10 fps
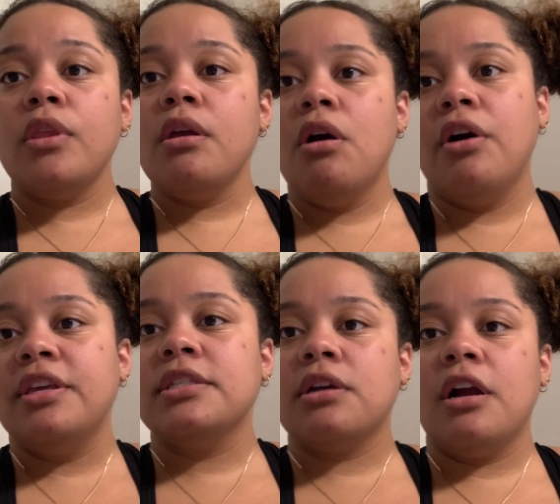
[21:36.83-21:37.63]
all
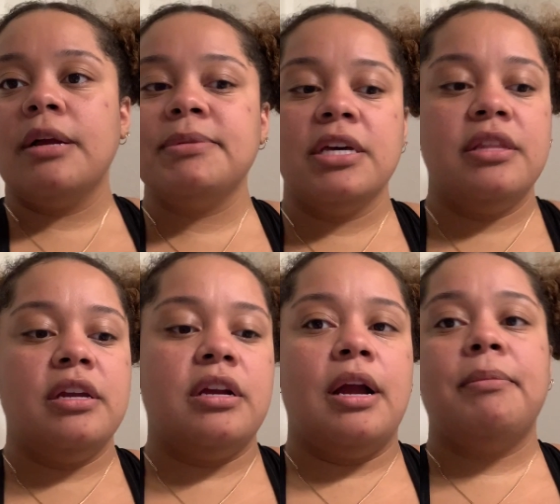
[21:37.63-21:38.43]
these carbs on
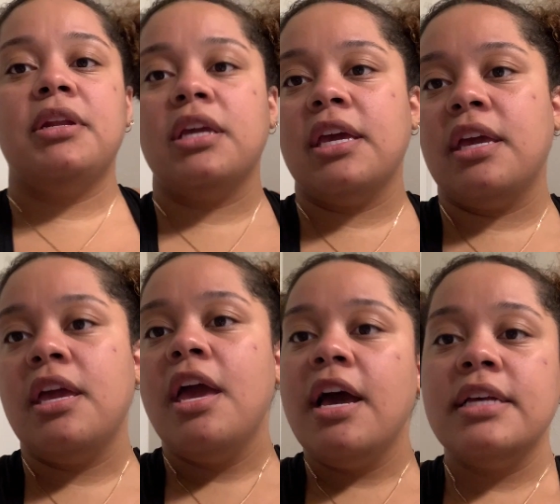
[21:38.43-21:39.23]
there, I'm gonna
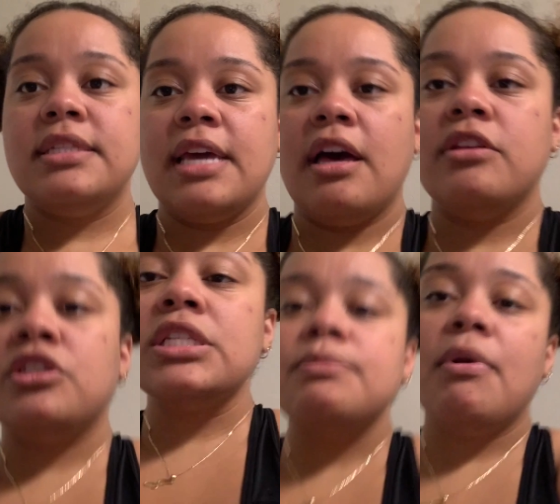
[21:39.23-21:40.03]
get a salad.
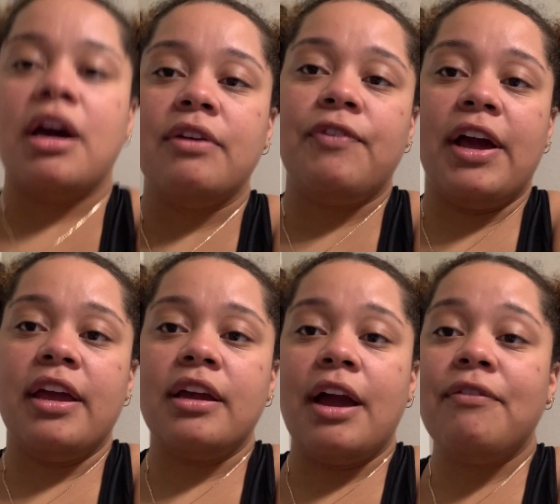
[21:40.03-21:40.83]
Just
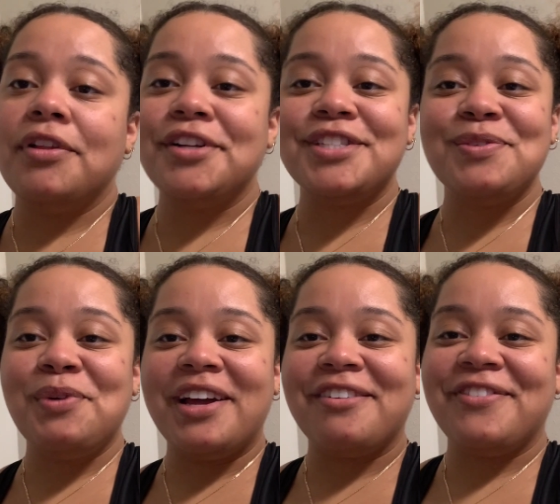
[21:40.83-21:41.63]
modifying. I've learned to
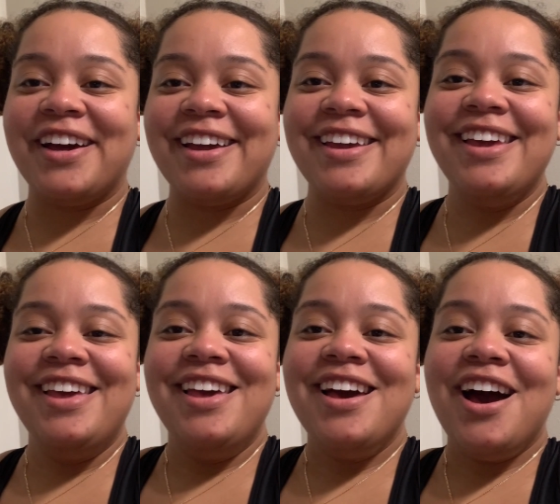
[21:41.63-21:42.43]
modify
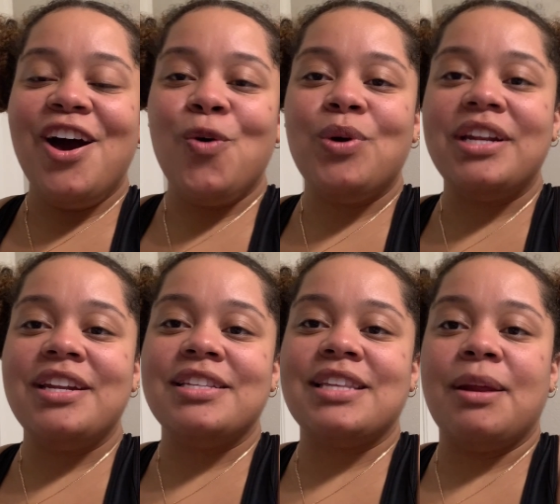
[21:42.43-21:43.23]
what it
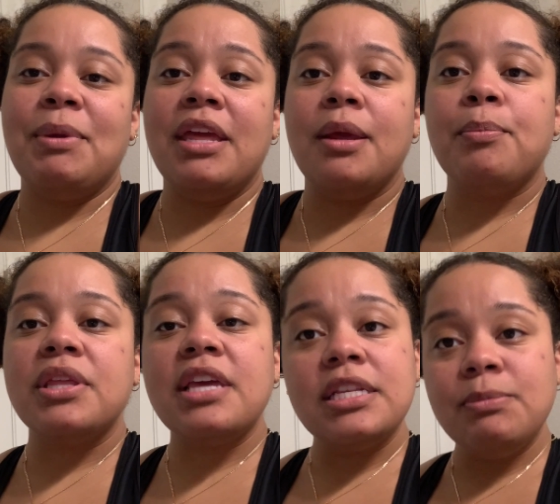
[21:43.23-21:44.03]
is that I'm eating. But
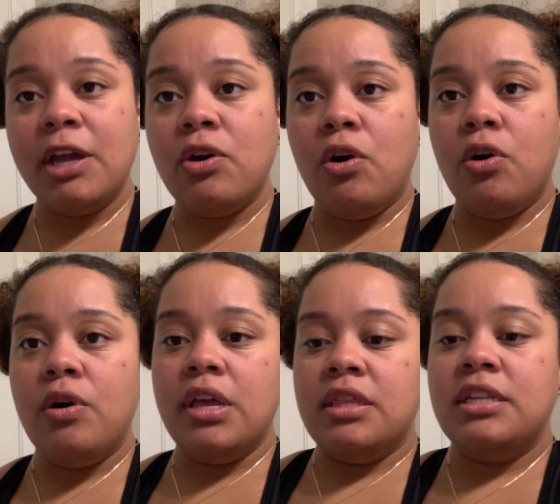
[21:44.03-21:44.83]
that's my goal
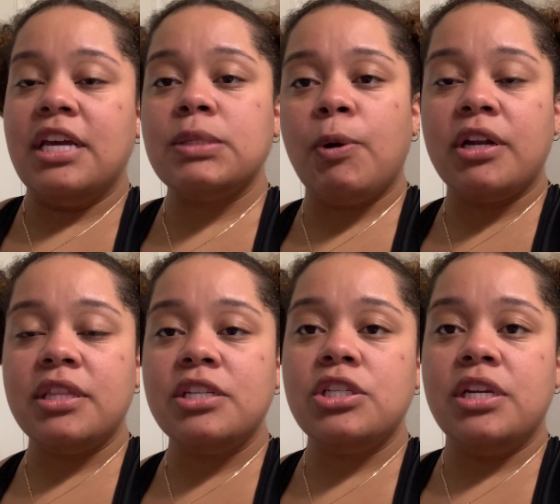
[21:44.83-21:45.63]
in the next part of
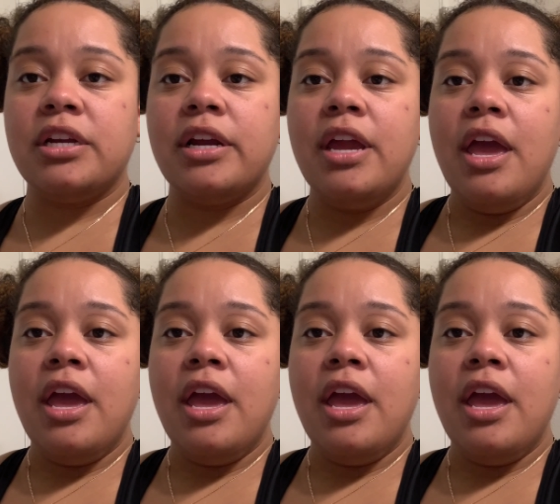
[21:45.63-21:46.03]
this year,